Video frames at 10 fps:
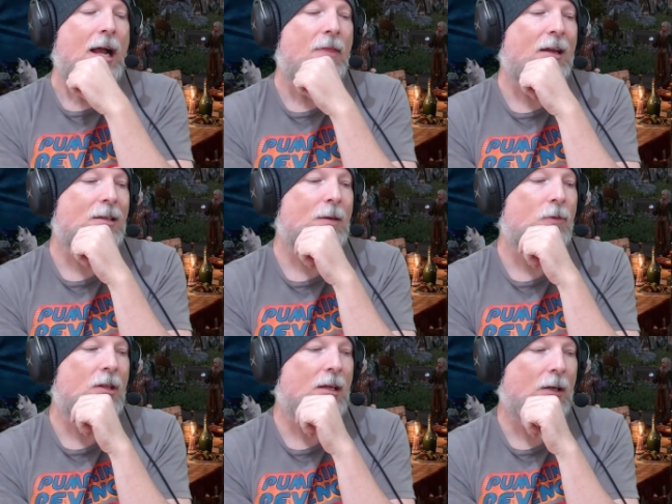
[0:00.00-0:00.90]
And that's
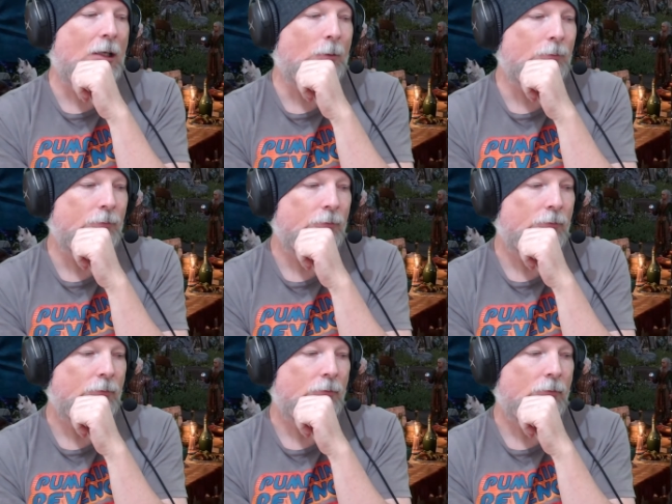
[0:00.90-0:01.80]
something that um
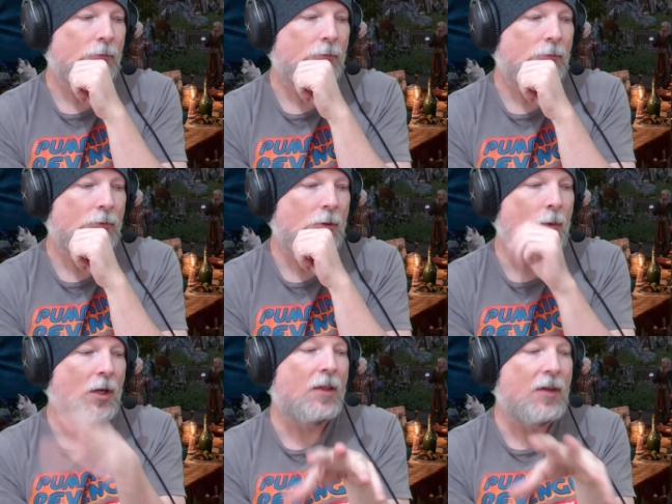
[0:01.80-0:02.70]

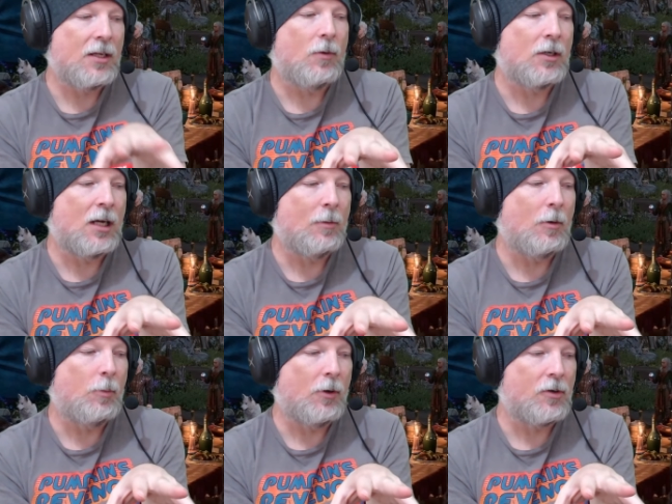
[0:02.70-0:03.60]
one of the things I want to talk about
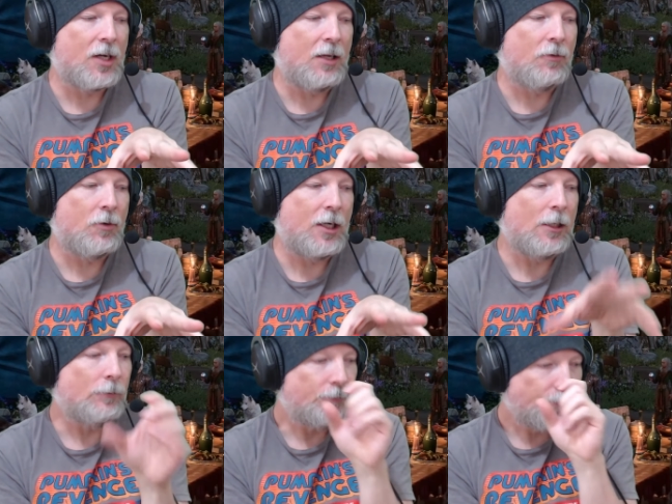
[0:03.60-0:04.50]
with Baldur's Gate three